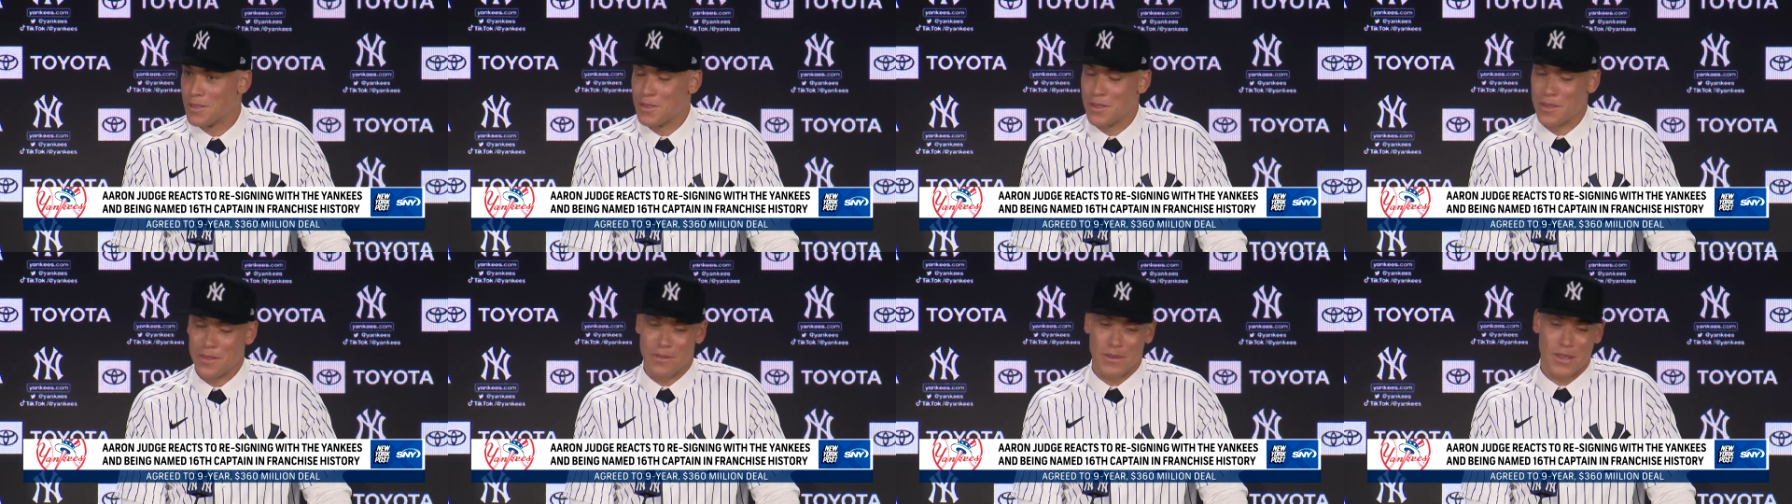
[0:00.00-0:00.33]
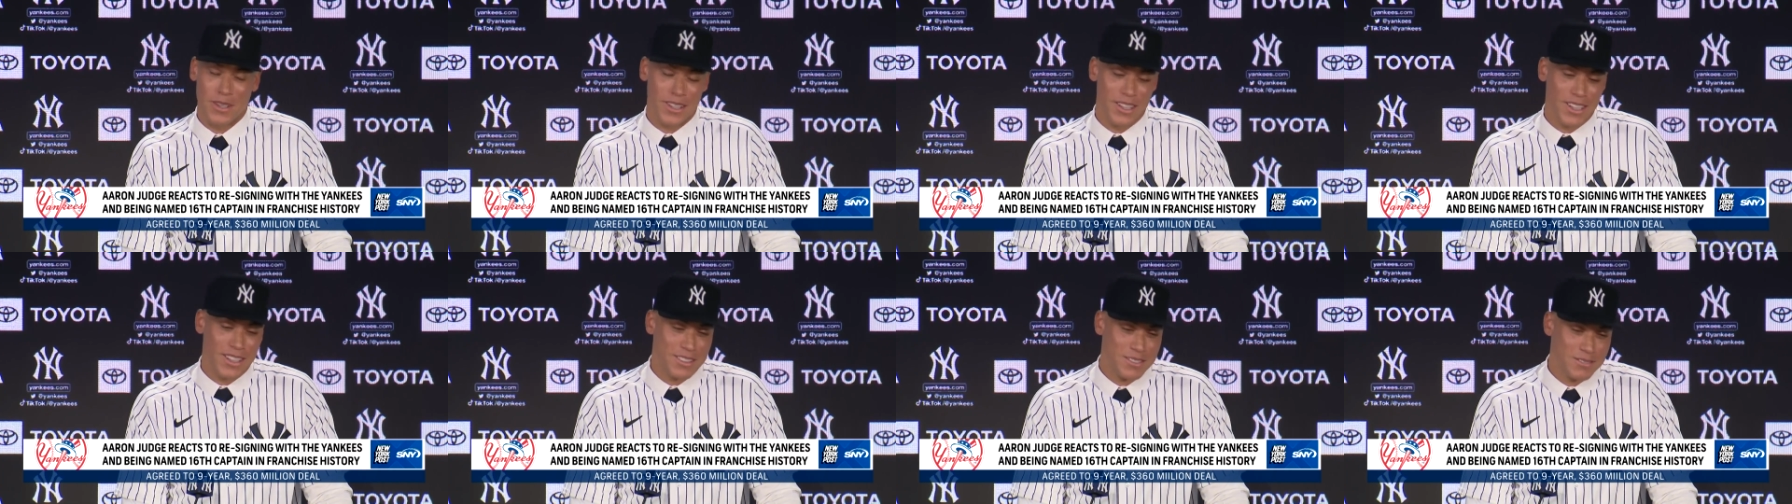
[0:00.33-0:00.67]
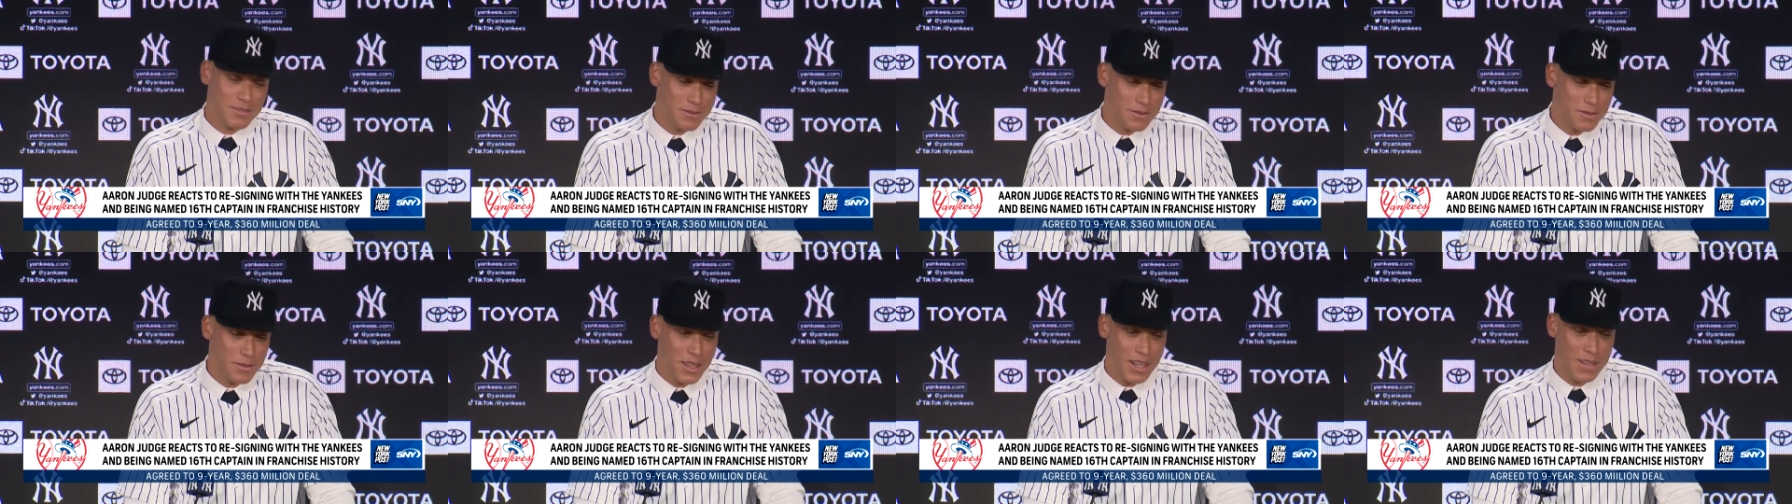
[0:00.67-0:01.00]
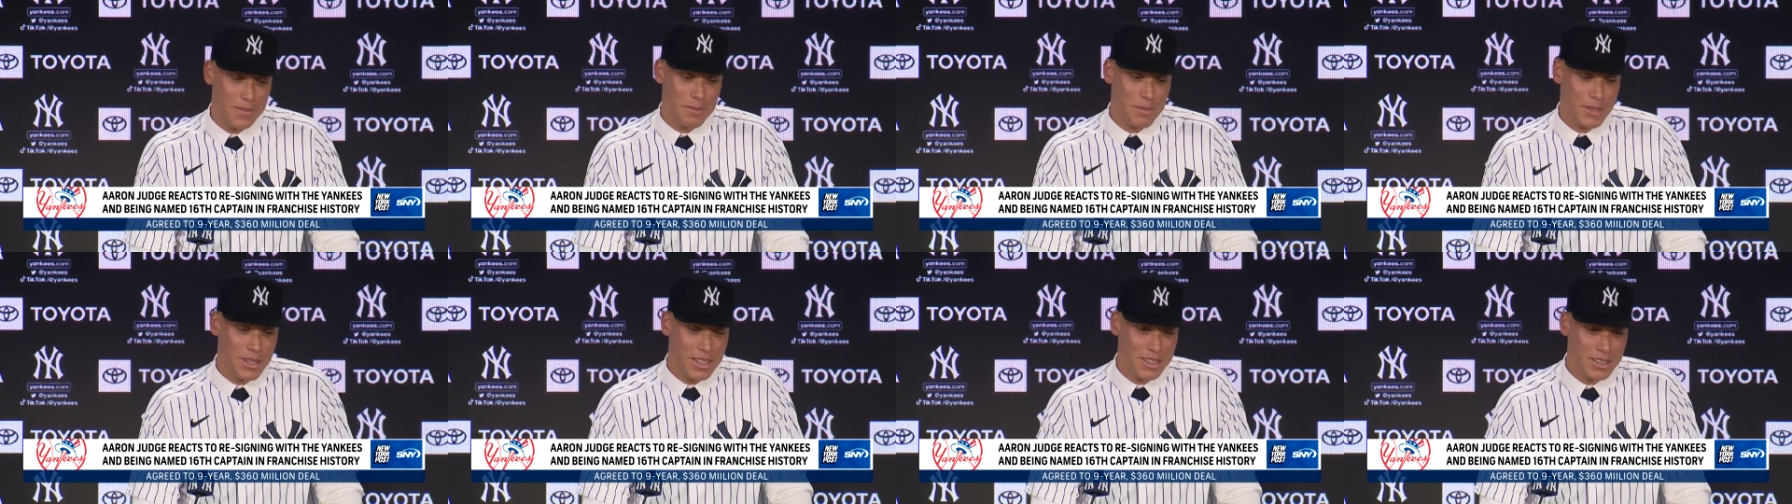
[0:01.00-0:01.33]
it felt like
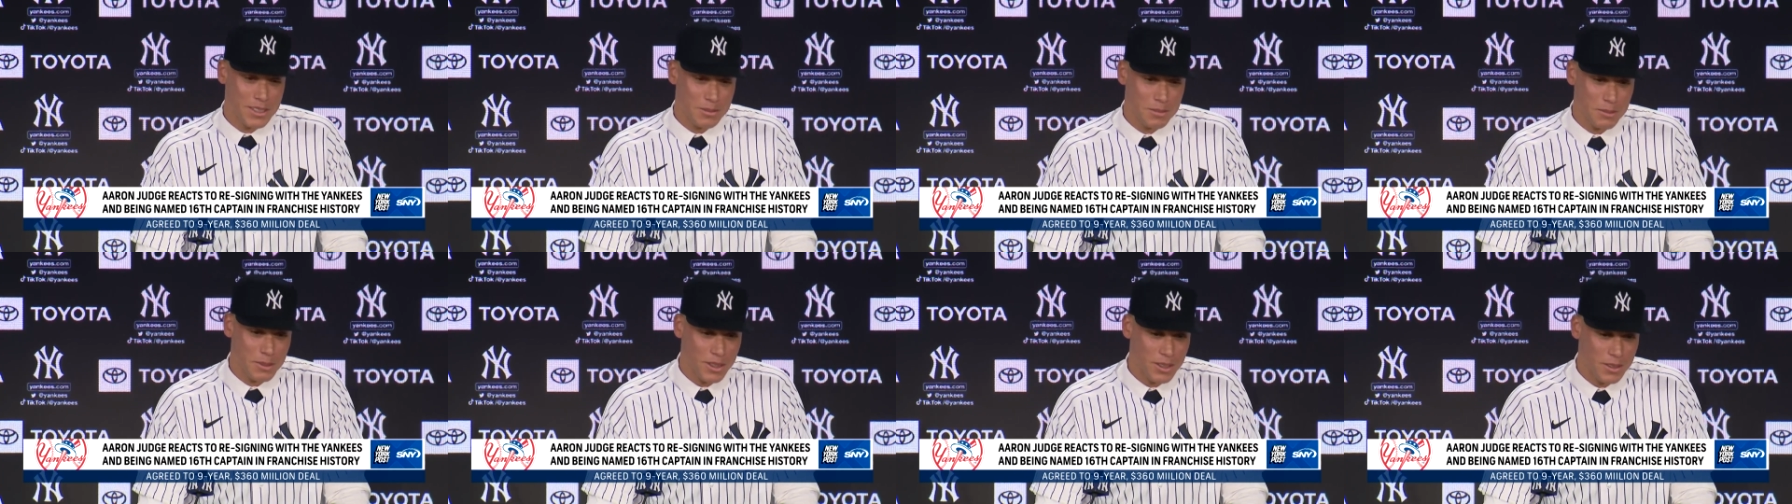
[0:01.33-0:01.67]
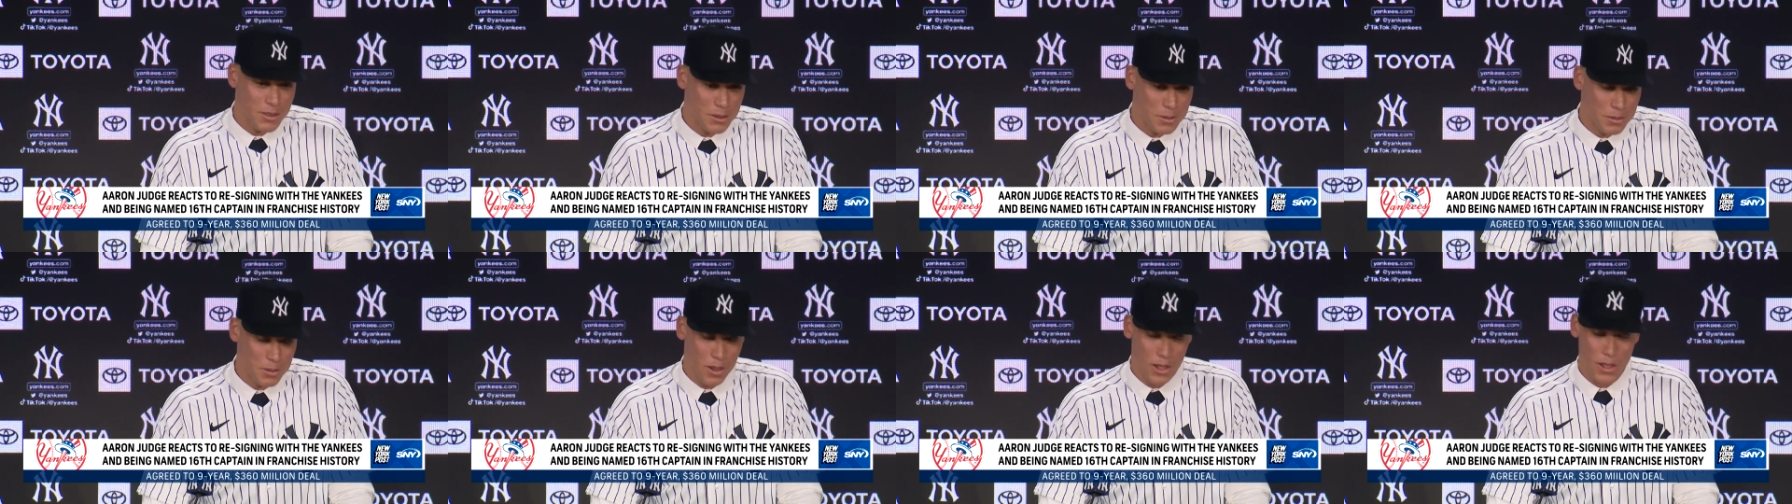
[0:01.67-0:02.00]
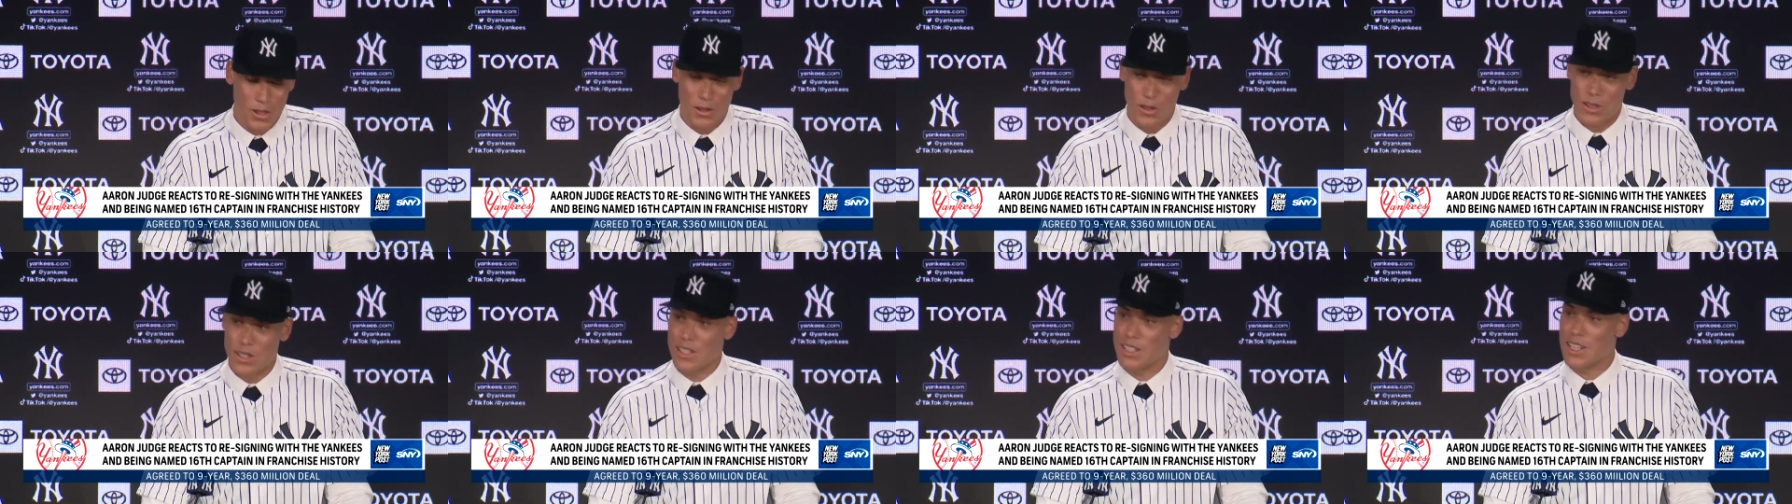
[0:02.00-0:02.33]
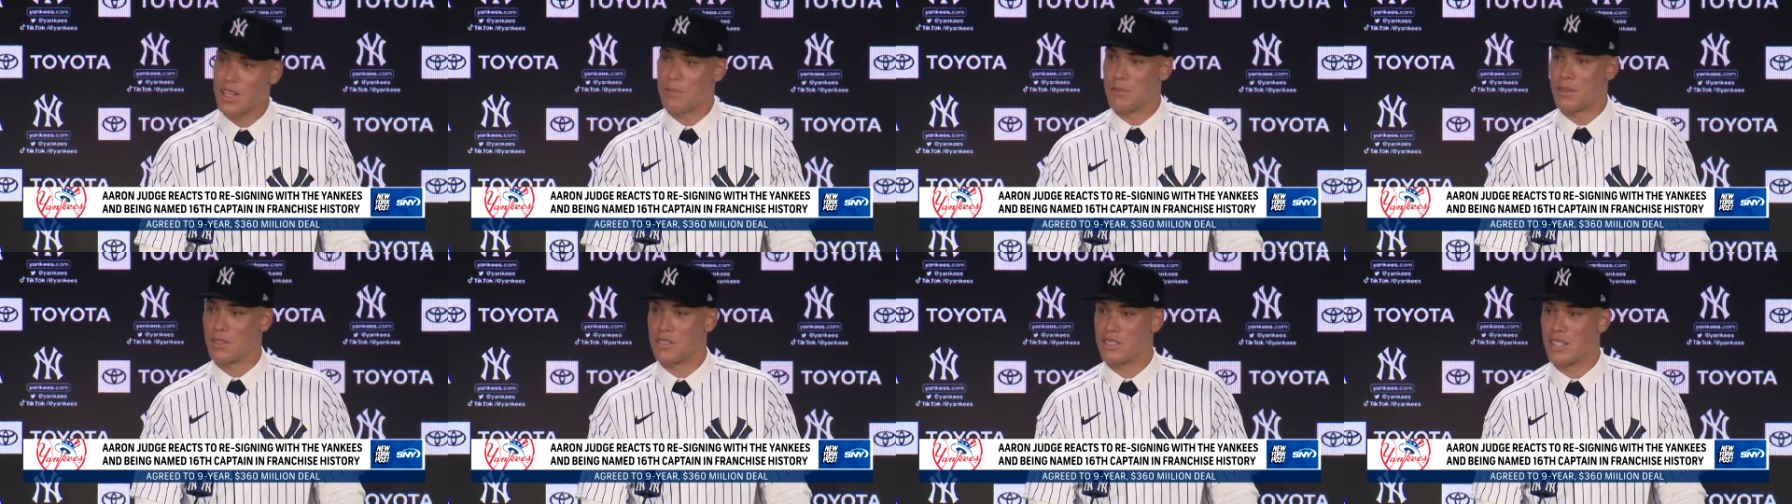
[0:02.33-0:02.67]
five minutes, but it was probably only a
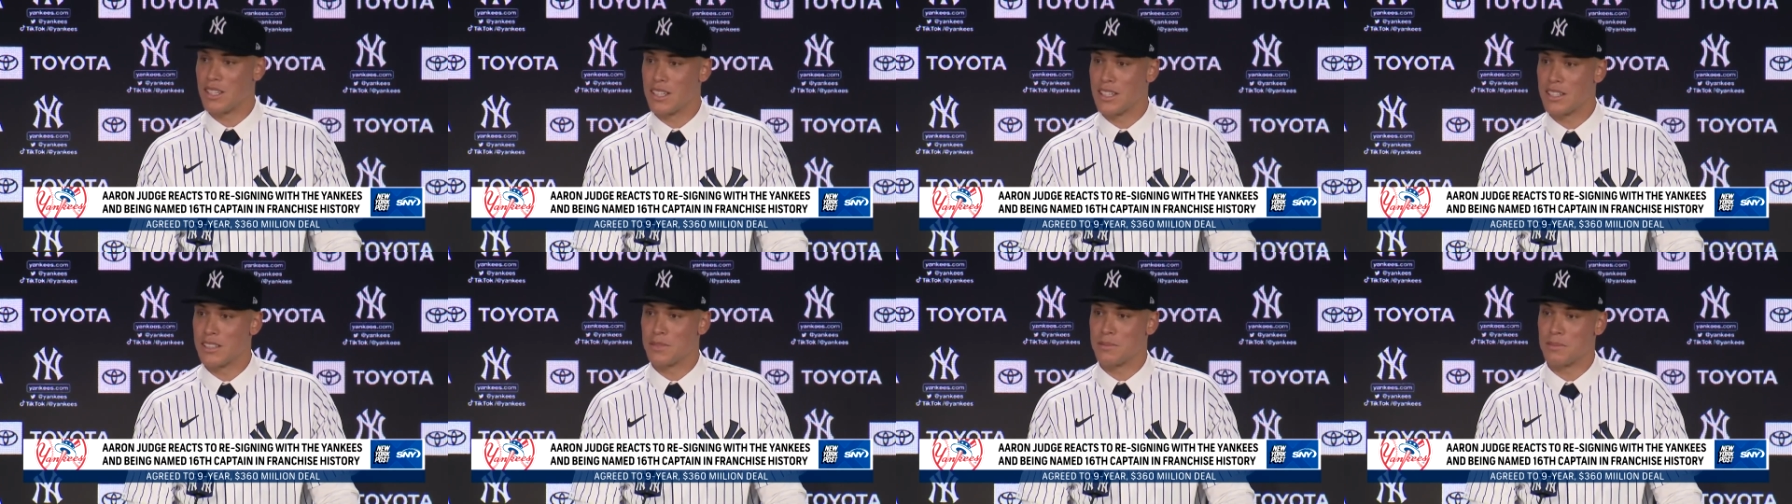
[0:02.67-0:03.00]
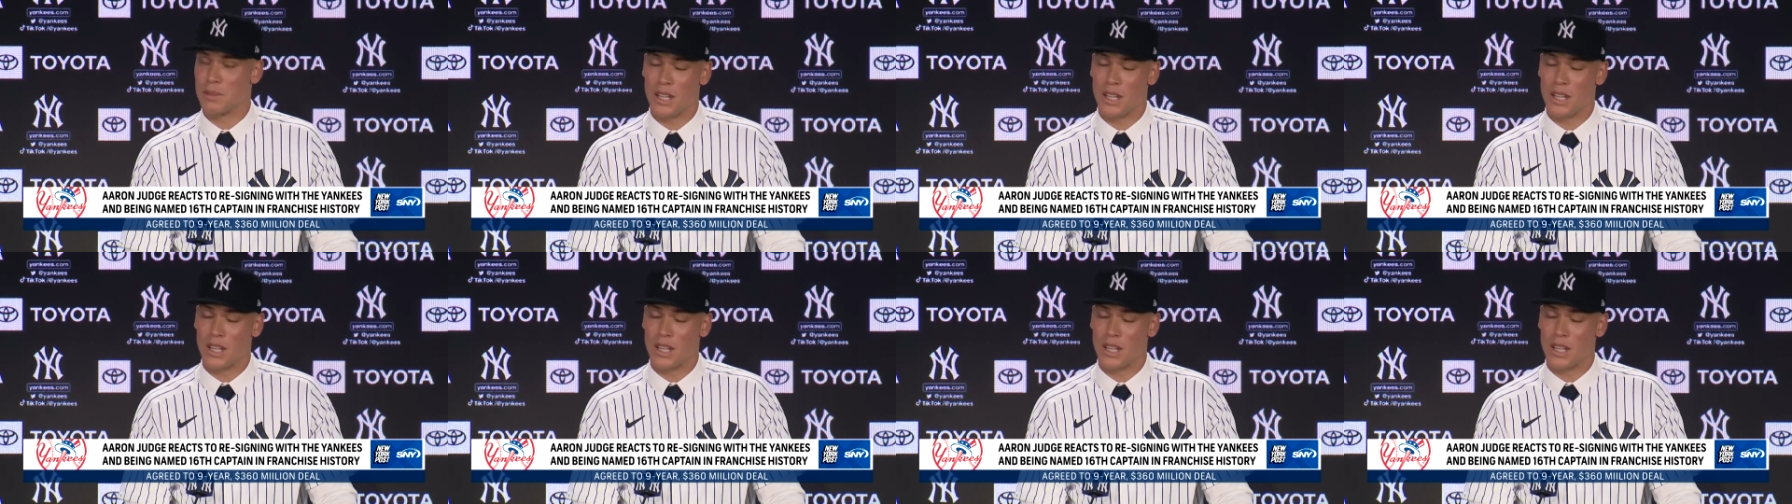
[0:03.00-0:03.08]
couple seconds.